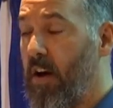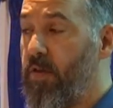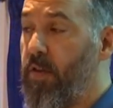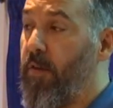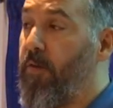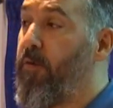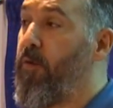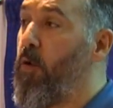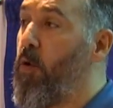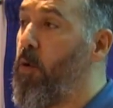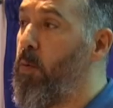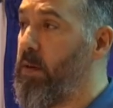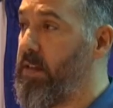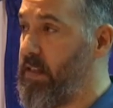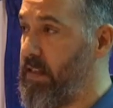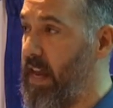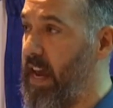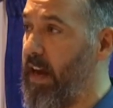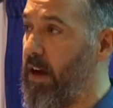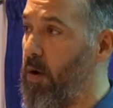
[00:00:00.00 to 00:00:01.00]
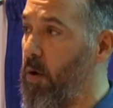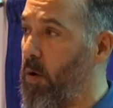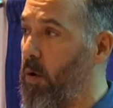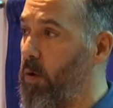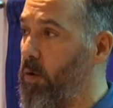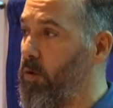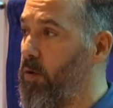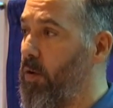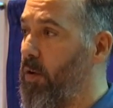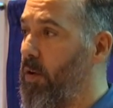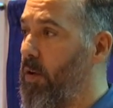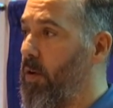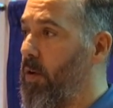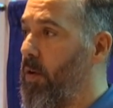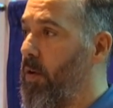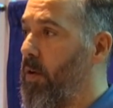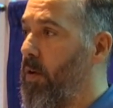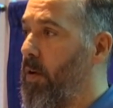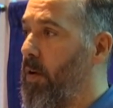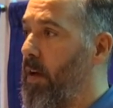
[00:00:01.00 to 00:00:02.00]
The food would stay cold.
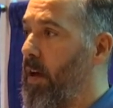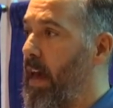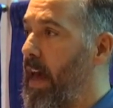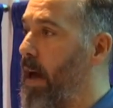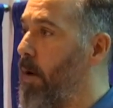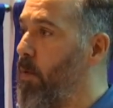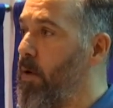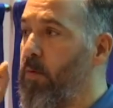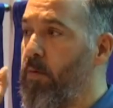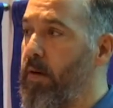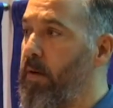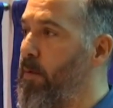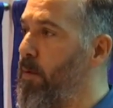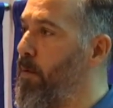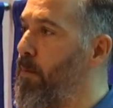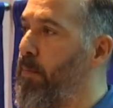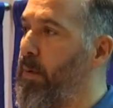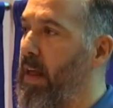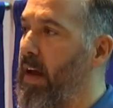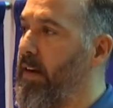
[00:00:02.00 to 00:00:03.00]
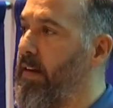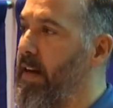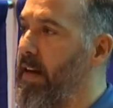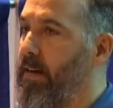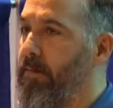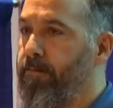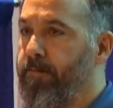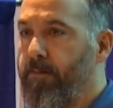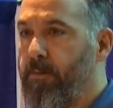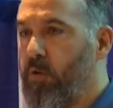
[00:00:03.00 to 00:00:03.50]
And we wouldn't even be plugged in.